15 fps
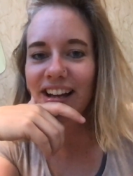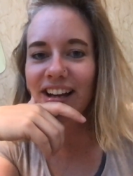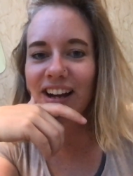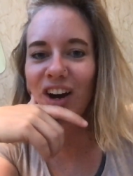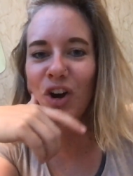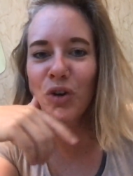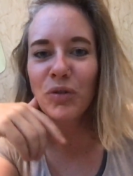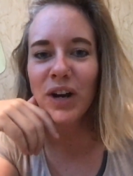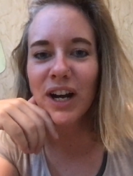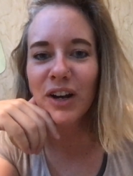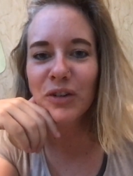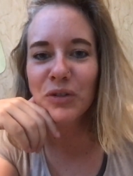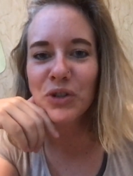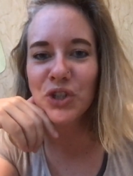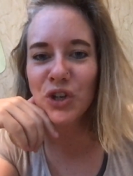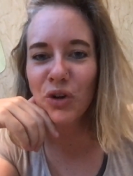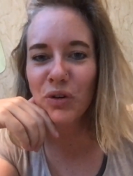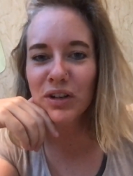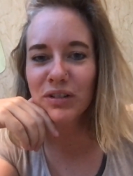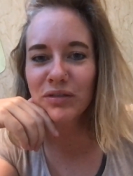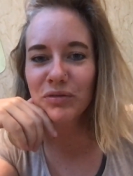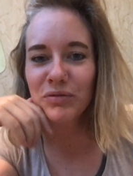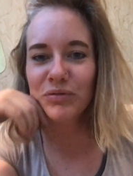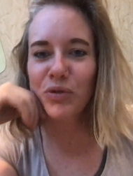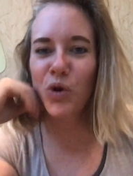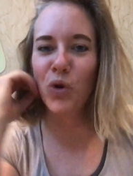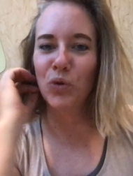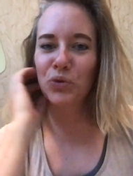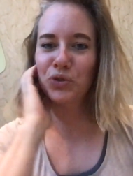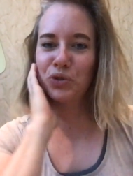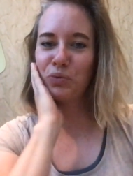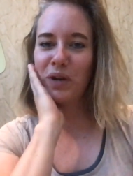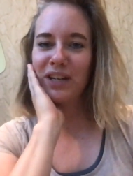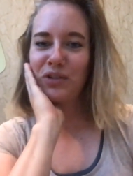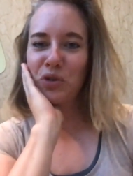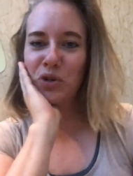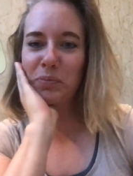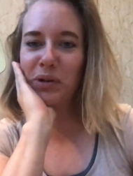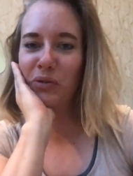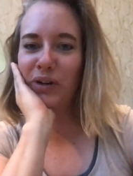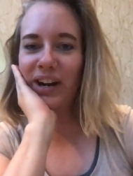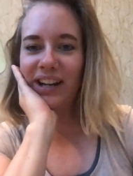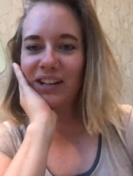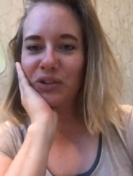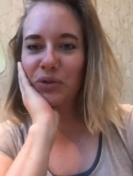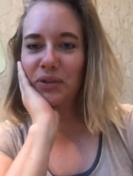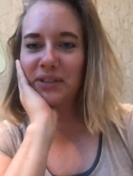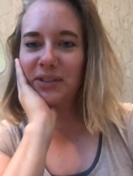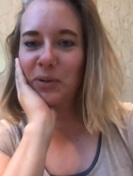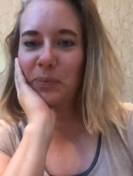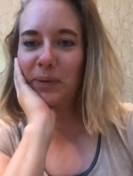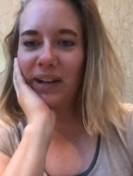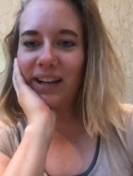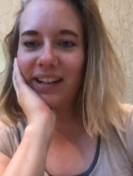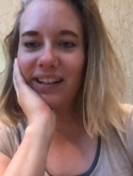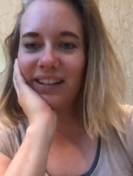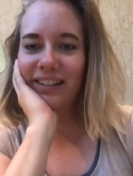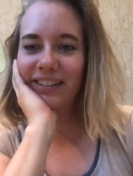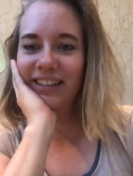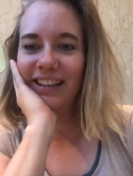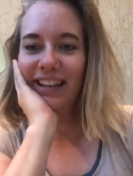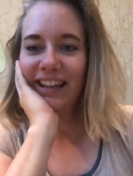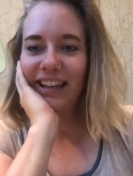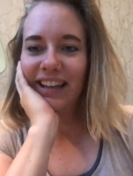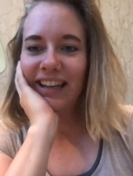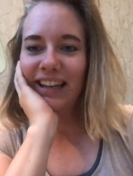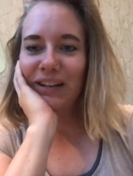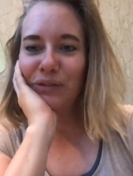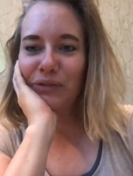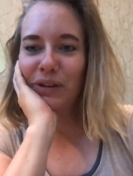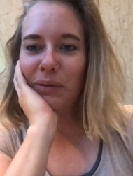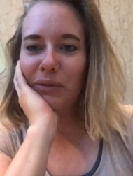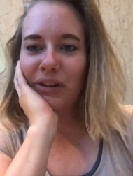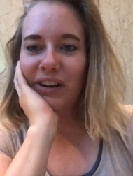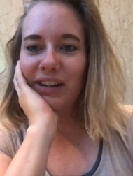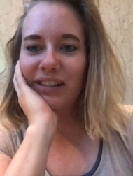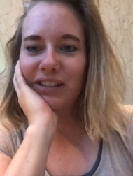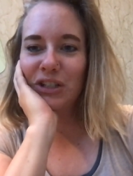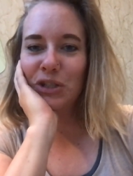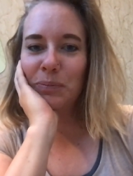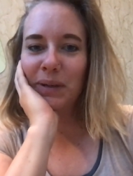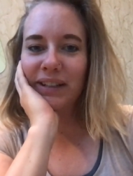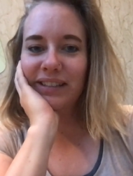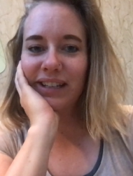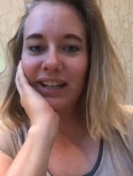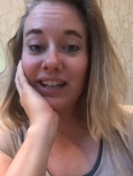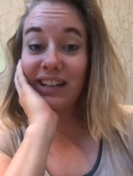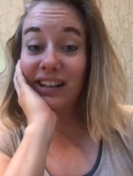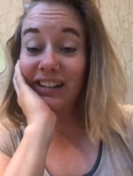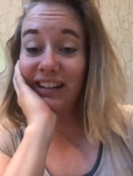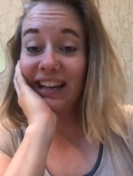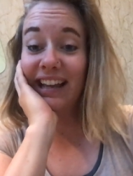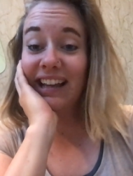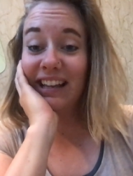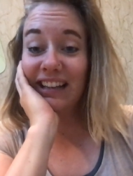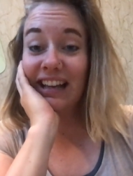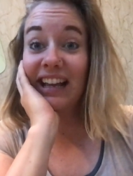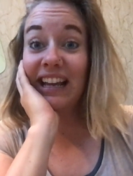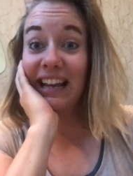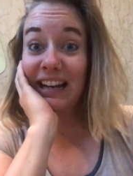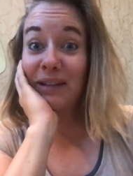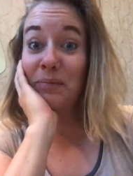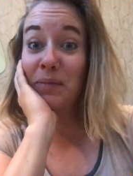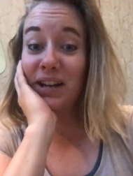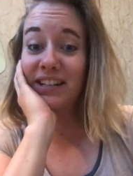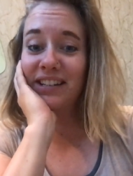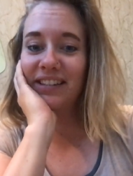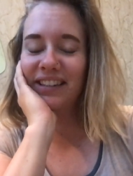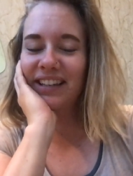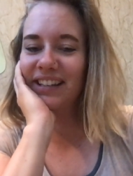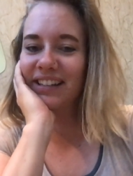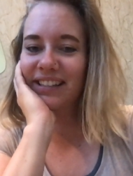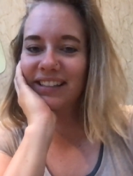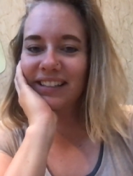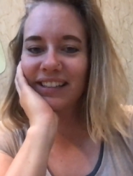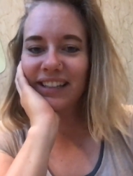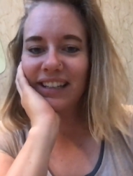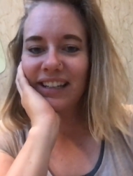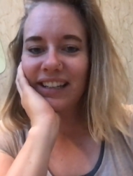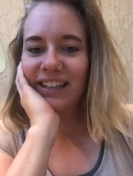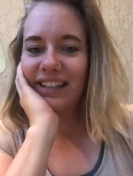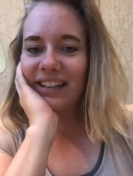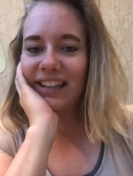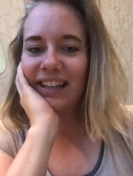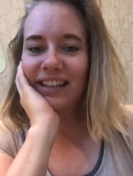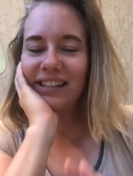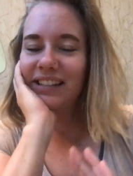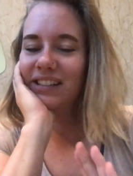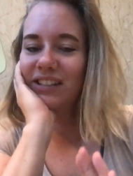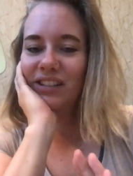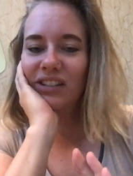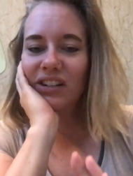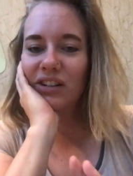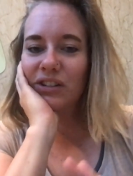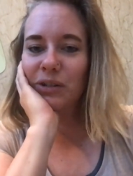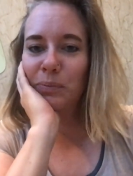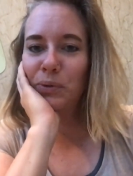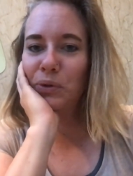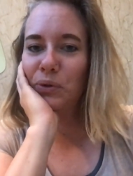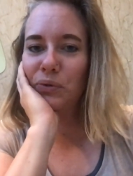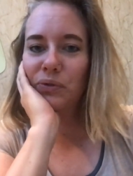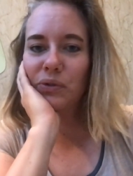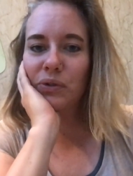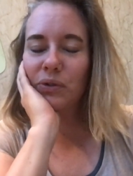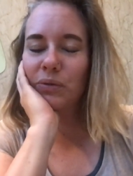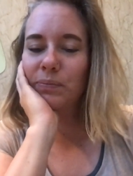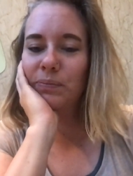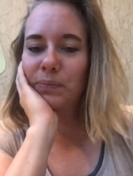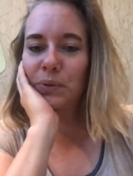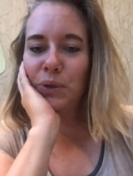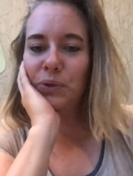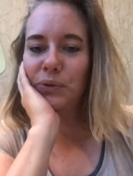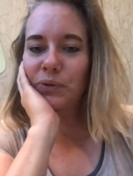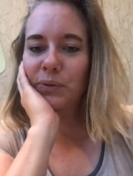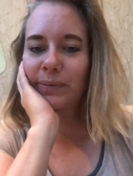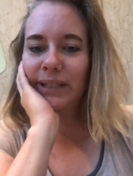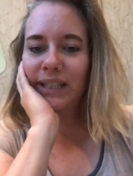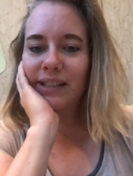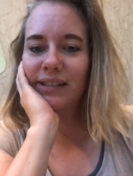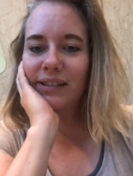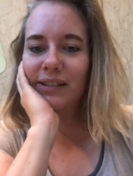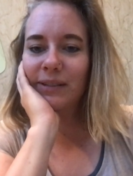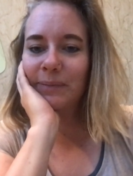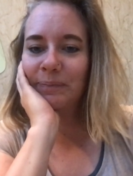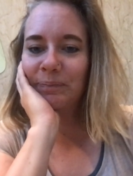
Oh wow, Joan Walsh went horseback riding in Torres del Paine in February. Just spectacular. Yeah, I can imagine that. That is such a beautiful, beautiful place.